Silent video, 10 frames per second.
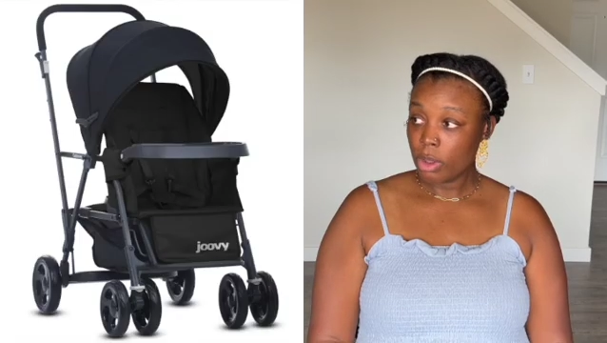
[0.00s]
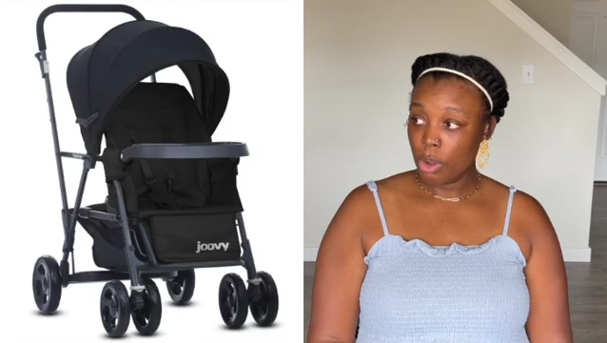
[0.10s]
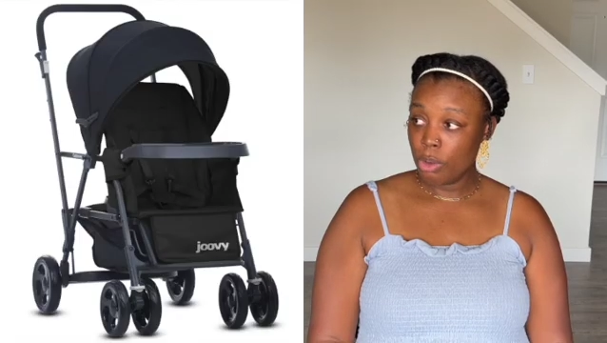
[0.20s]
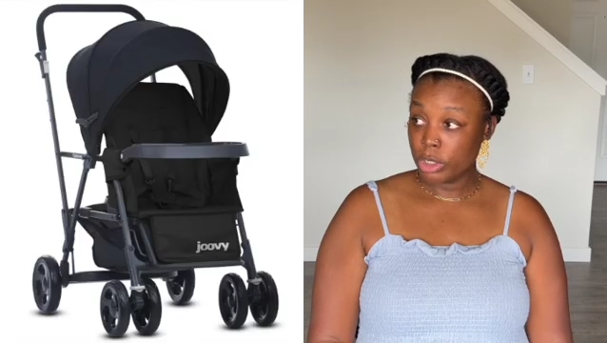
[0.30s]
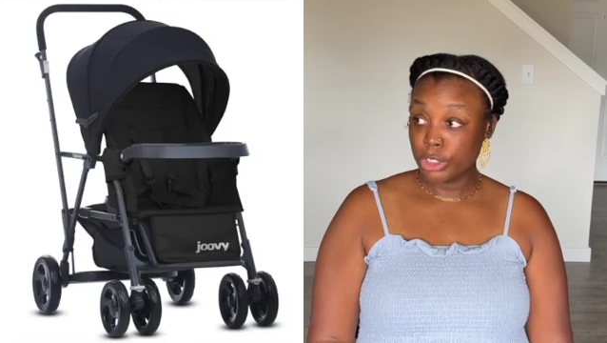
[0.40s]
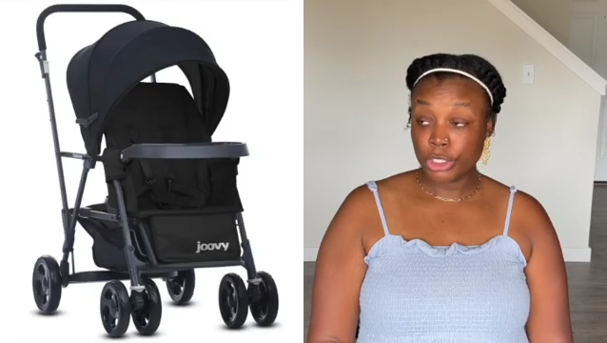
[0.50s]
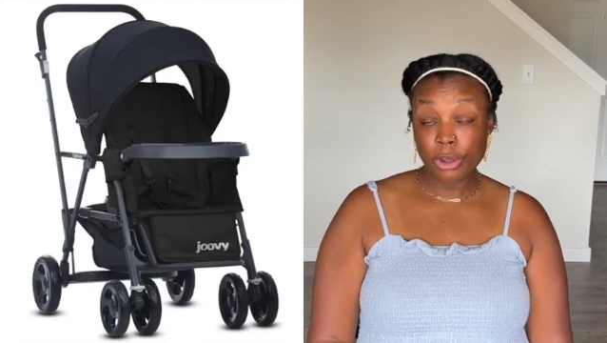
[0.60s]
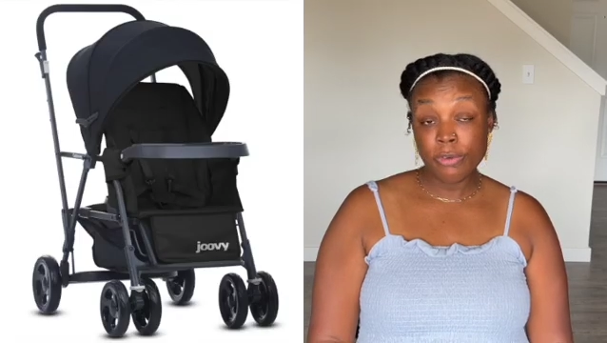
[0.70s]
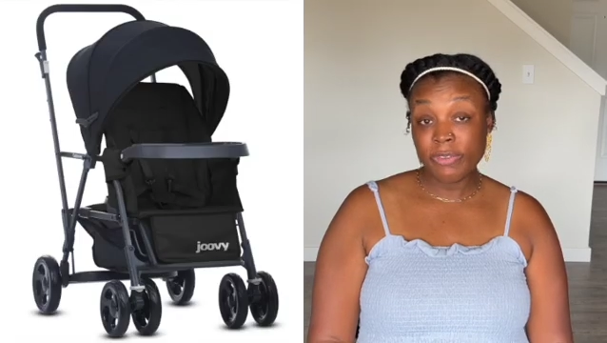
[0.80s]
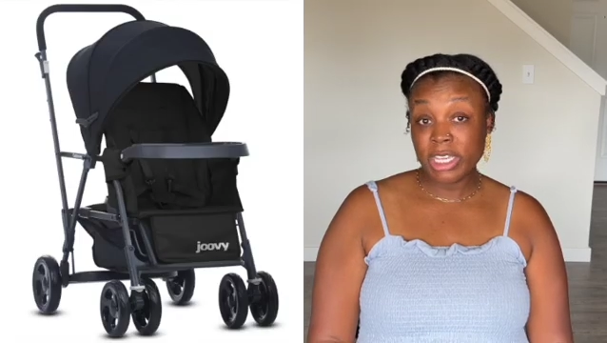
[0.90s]
or
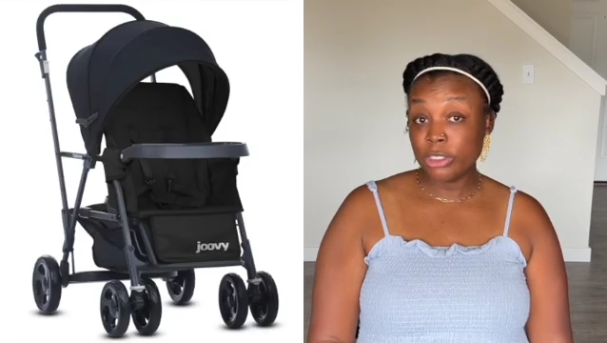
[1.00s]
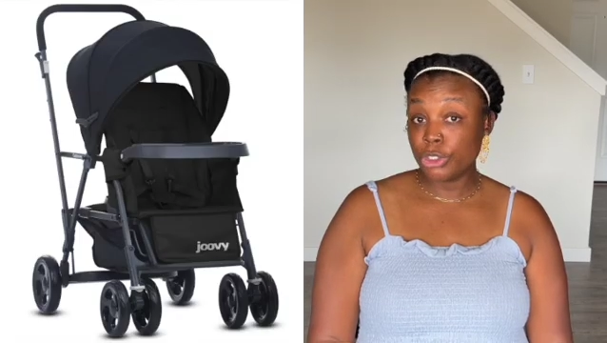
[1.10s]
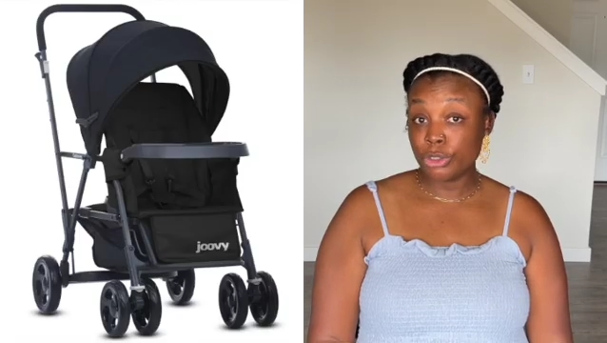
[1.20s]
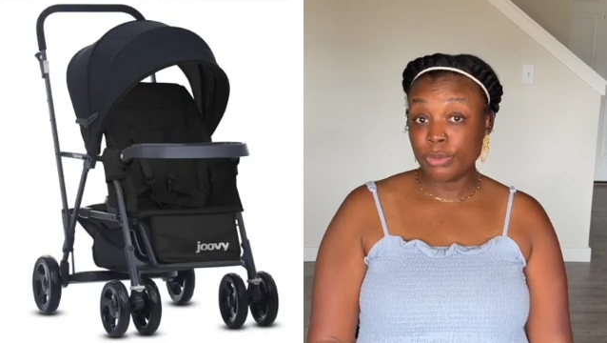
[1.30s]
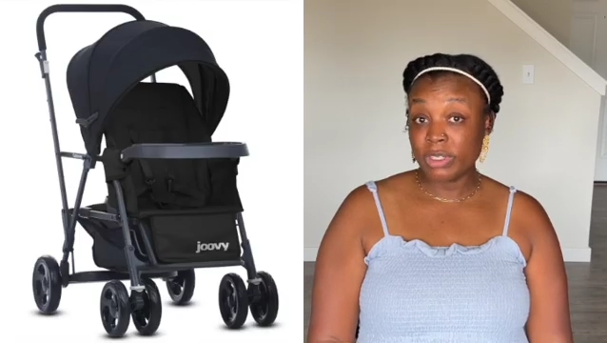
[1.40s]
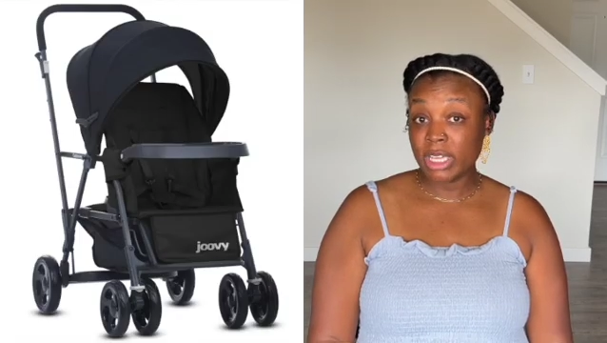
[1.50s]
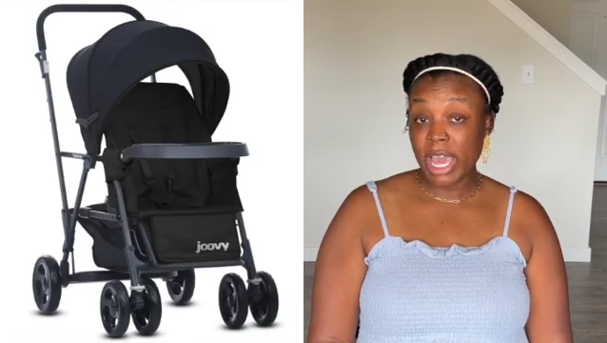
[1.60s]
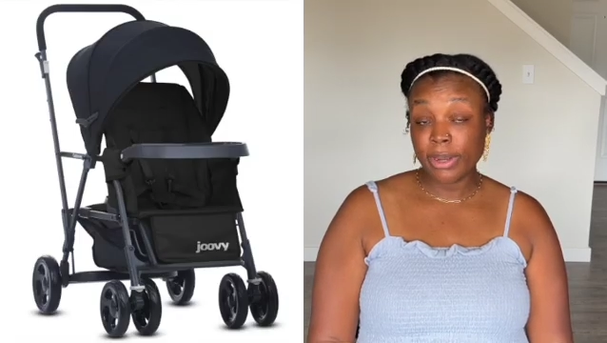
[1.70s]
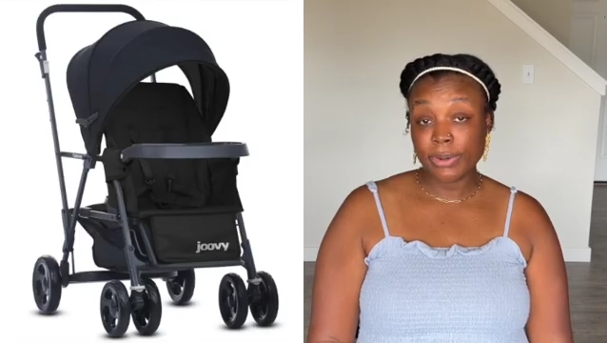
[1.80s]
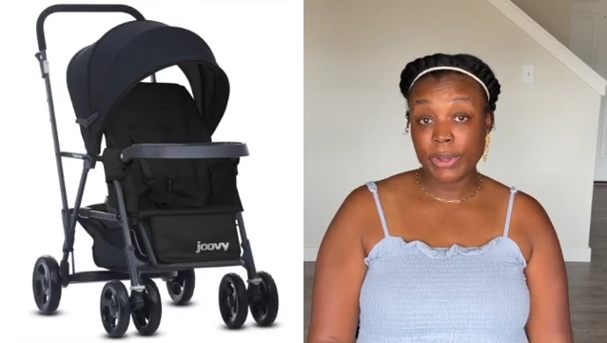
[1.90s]
Juvie,
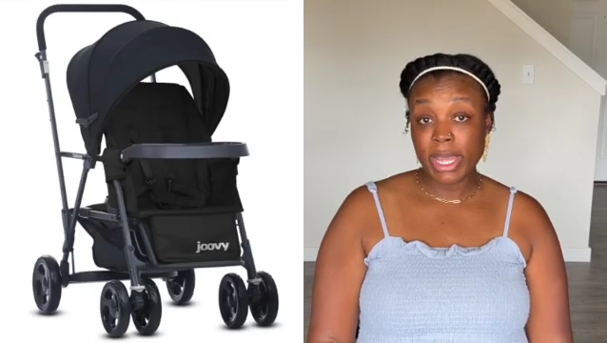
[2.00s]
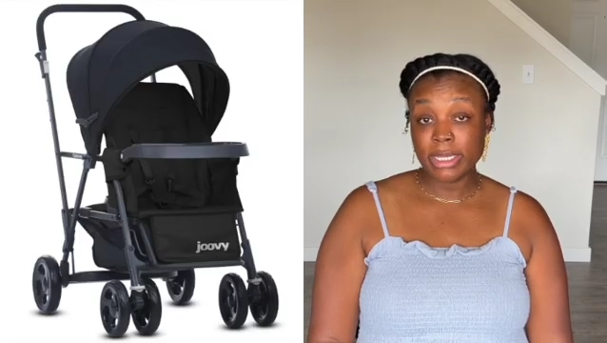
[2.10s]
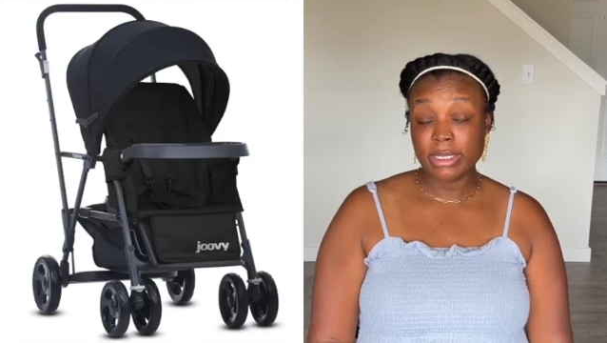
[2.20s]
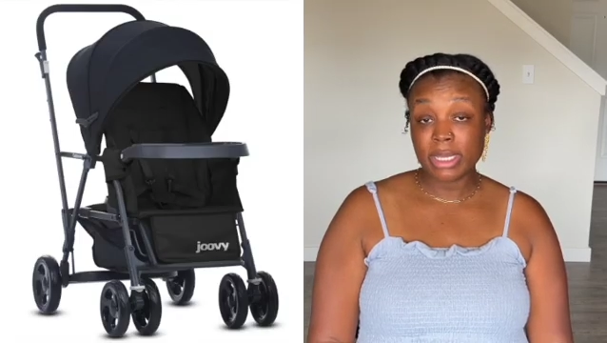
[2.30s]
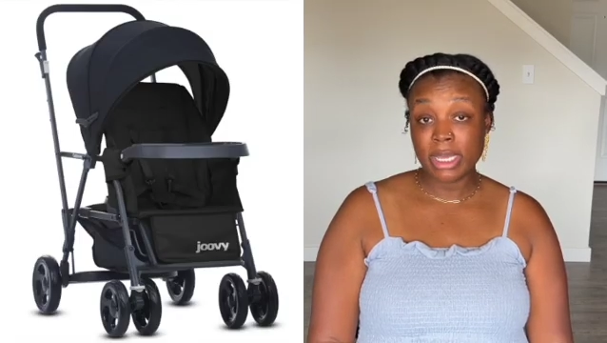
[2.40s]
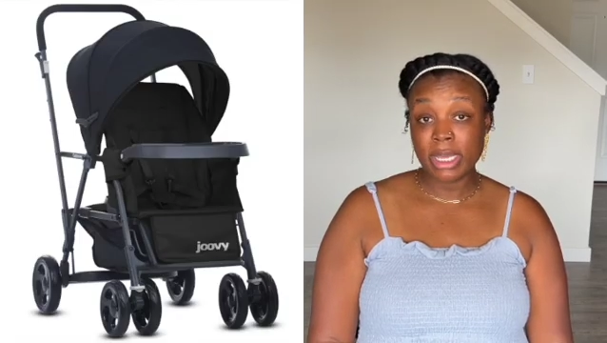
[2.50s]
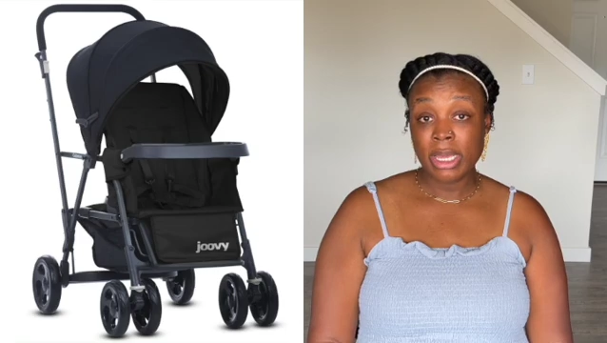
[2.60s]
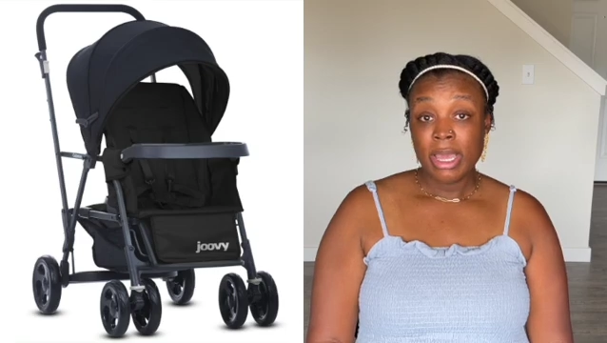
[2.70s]
I don't know how you say it,